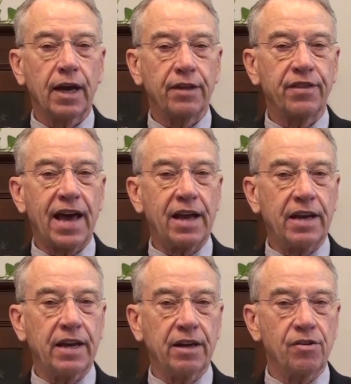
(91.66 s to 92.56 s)
And
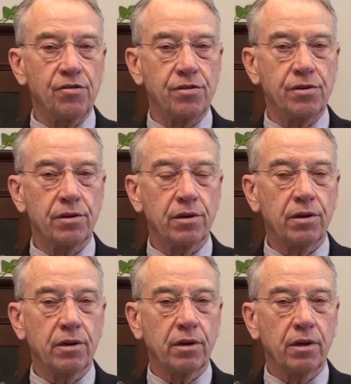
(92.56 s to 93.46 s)
that is
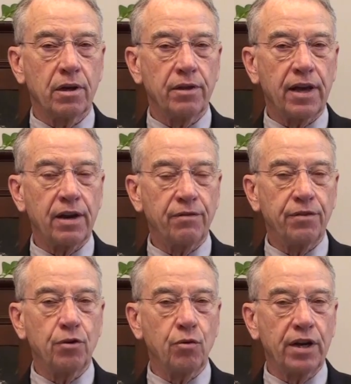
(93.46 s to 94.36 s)
that
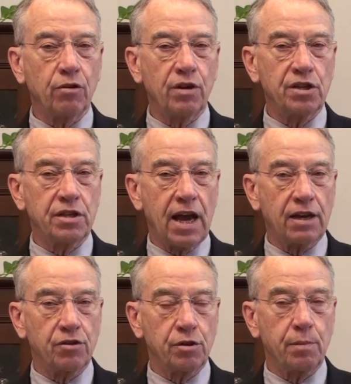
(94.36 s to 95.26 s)
if you increase
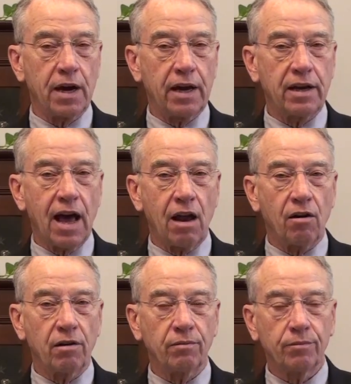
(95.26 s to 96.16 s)
taxes by a
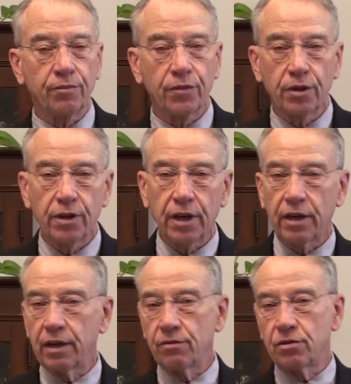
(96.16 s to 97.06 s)
dollar,
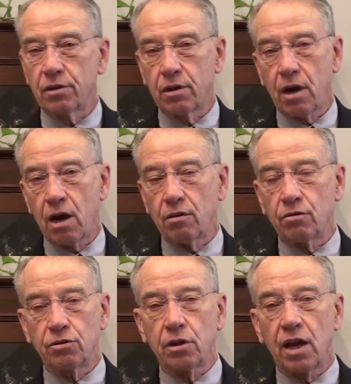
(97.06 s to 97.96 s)
it gives
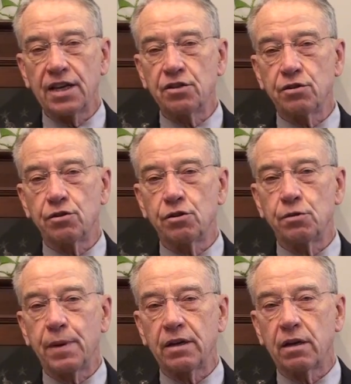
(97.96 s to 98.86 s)
Congress a license to
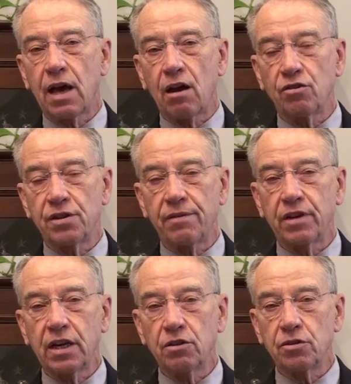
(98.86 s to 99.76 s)
spend
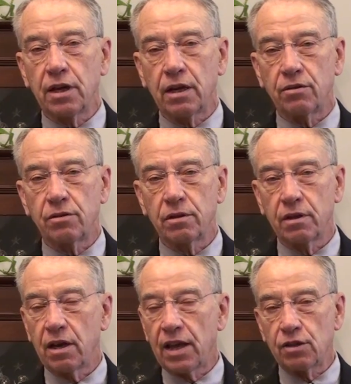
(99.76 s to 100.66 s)
$1.17.
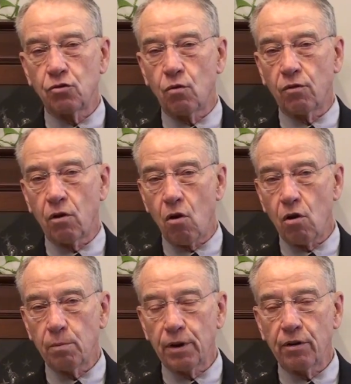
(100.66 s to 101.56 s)
Now that's over a
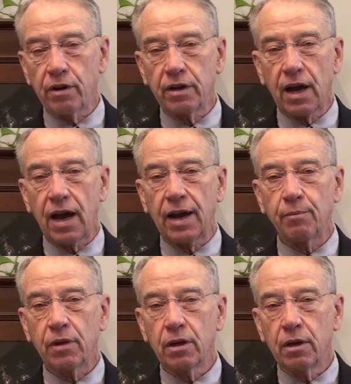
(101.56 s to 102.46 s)
long period of
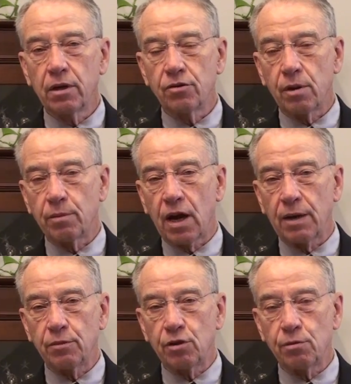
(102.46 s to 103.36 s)
time.
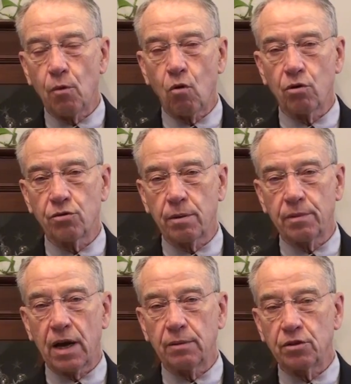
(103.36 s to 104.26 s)
Sometimes it's more,
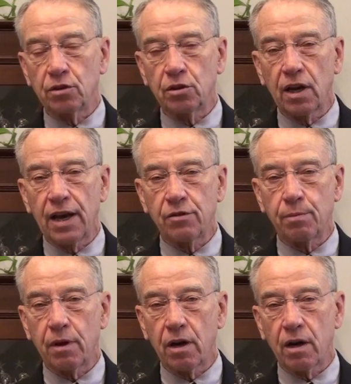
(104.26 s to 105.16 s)
sometimes it's
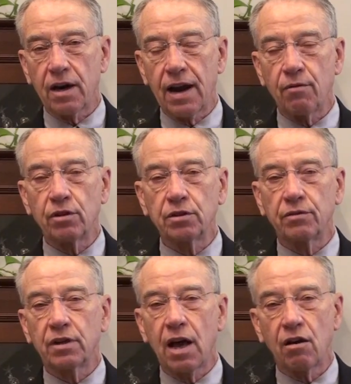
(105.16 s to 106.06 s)
less, but on an average
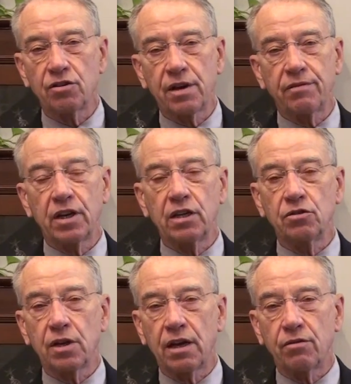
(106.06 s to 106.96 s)
of
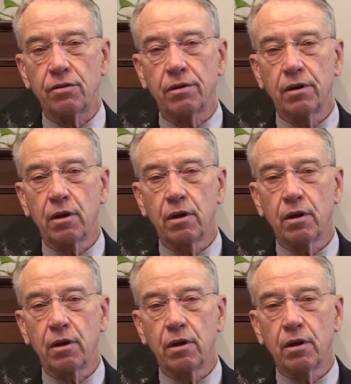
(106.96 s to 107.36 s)
$1.17.